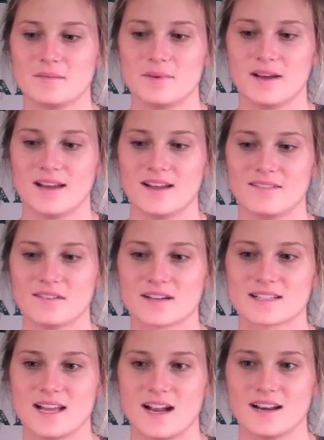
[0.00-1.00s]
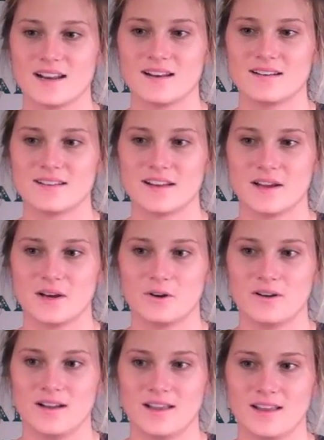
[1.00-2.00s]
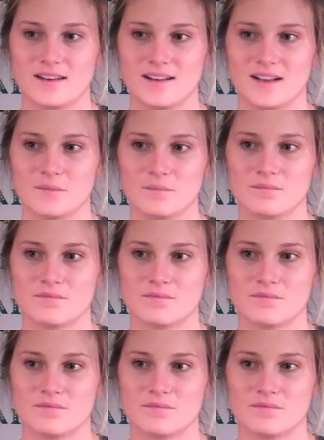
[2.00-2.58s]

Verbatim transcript: But we're excited to go, and um,